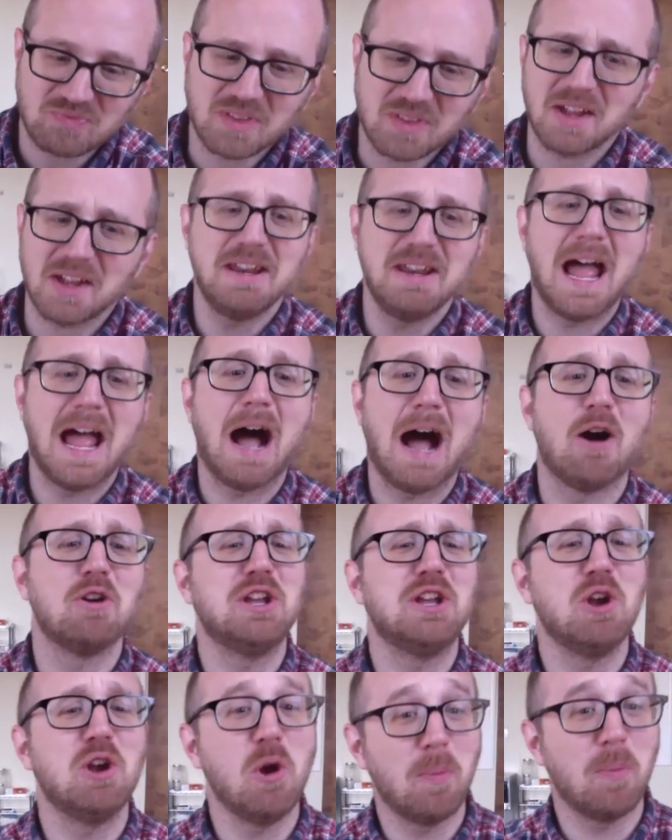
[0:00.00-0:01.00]
Now
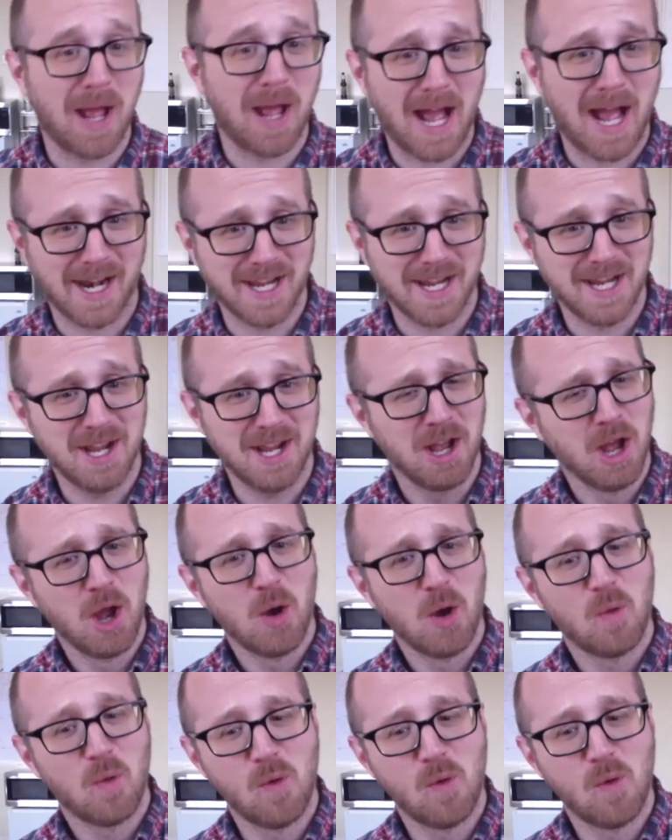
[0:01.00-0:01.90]
you, Patti. Now me.